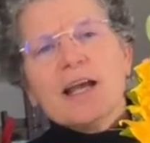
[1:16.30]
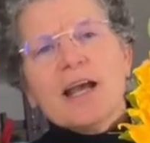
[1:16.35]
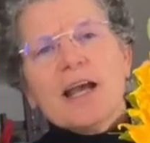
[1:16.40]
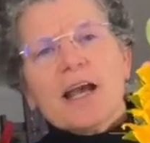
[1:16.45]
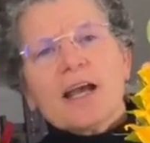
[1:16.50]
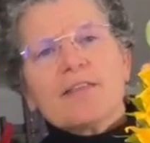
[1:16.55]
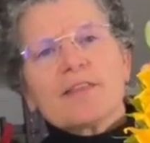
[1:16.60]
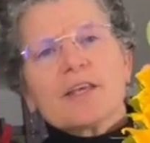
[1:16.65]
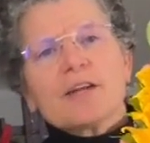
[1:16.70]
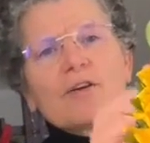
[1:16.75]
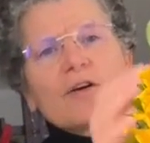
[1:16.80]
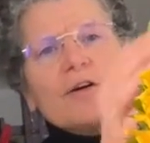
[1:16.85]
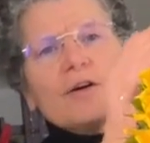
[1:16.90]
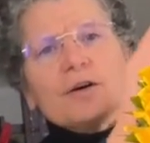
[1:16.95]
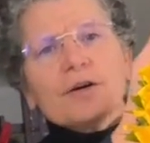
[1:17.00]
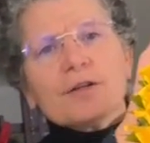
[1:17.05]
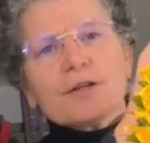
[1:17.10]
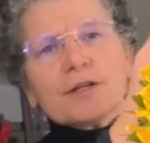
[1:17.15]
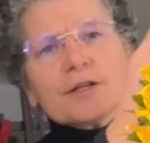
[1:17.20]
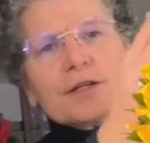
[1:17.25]
and then
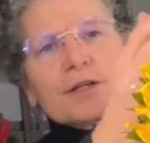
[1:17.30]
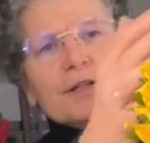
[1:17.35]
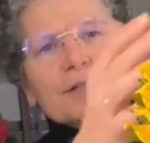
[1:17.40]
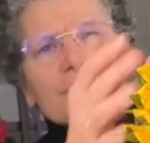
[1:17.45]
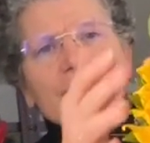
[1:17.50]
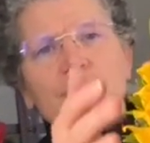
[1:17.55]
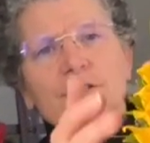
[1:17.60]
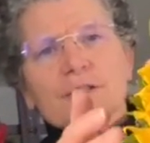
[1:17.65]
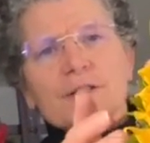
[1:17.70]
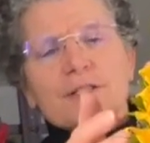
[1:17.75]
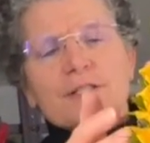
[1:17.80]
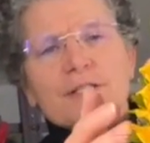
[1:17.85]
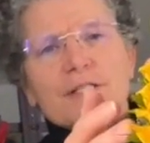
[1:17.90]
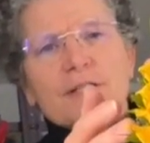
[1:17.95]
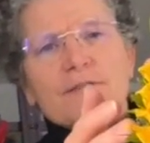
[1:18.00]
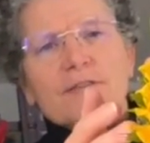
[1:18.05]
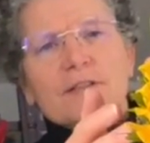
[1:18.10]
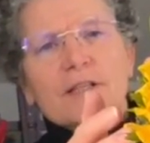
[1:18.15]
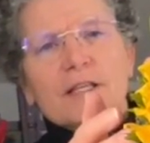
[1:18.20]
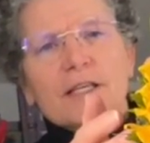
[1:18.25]
all the color is
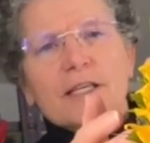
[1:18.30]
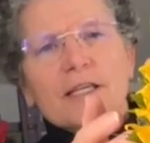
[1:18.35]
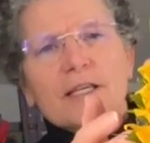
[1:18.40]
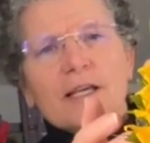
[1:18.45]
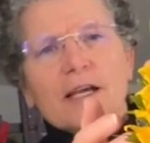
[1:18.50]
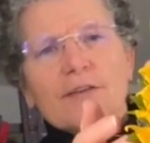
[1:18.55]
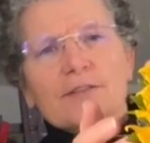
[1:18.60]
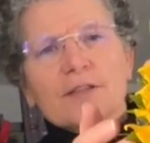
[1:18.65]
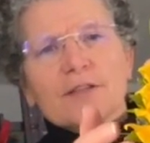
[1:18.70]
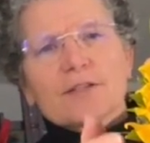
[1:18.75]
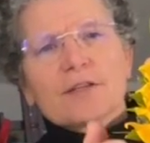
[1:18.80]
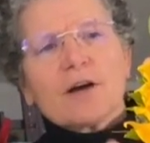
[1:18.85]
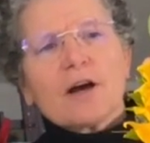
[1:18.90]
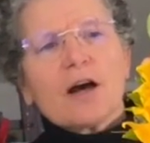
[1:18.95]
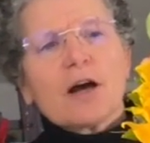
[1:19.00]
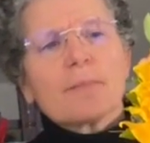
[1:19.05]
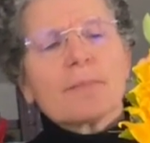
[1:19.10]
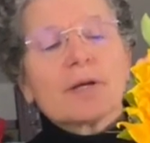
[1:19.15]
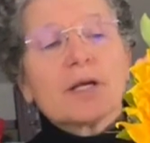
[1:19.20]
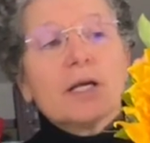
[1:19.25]
evenly at the
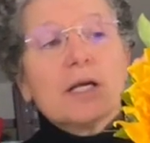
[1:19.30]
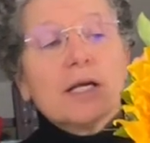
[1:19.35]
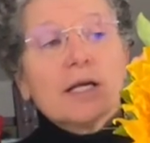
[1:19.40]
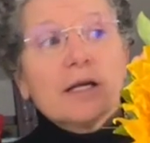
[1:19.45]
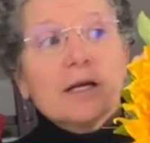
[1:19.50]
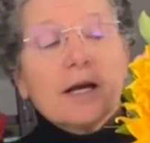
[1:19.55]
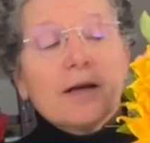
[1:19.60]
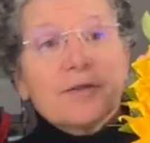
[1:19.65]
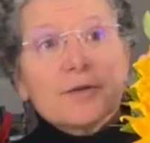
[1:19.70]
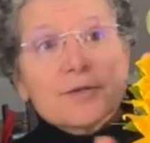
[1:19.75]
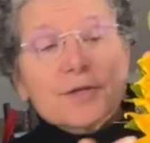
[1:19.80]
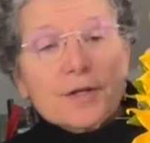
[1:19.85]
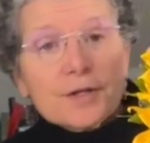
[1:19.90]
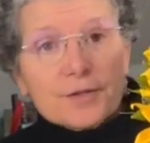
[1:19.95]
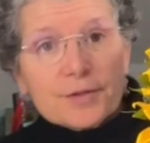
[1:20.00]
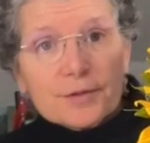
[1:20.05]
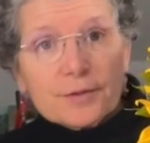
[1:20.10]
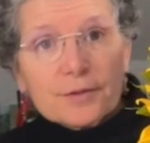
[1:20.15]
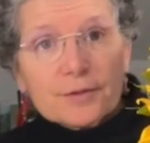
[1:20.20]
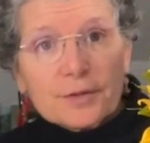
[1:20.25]
top, and there's
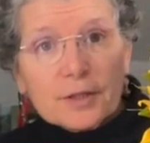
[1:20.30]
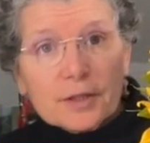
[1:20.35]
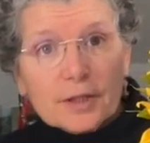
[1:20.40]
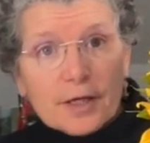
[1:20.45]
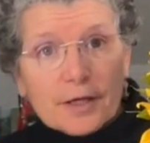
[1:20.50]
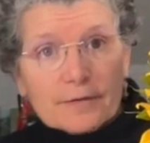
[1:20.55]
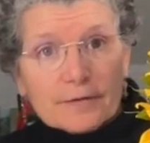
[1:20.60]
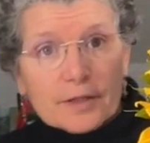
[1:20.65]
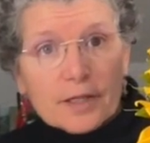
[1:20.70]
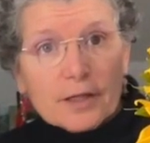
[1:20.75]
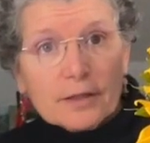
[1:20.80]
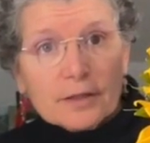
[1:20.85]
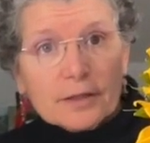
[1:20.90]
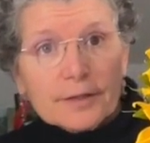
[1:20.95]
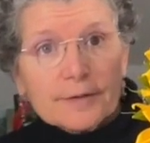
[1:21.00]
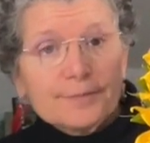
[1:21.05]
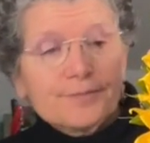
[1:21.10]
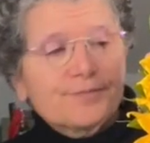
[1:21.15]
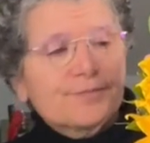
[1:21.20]
also a lot of color.